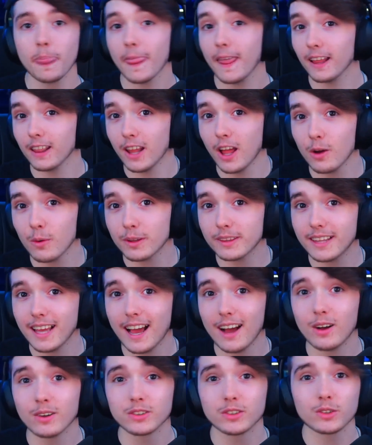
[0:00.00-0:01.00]
Along with that,
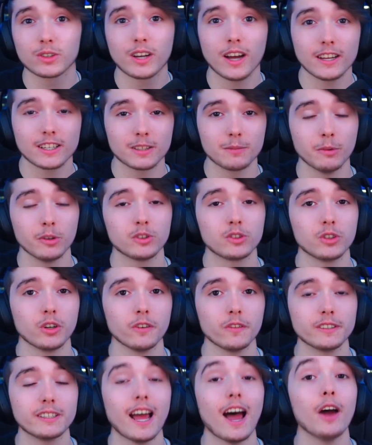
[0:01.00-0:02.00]
also customer
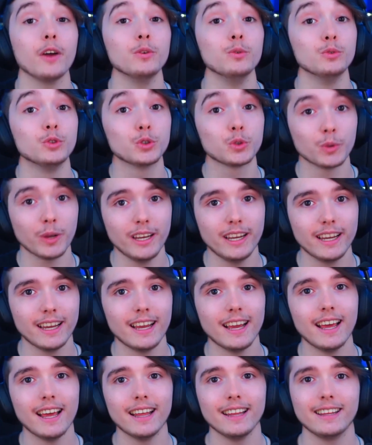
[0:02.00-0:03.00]
service, how you treat
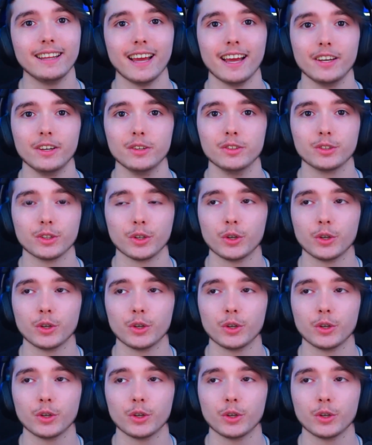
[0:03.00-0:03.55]
the end user.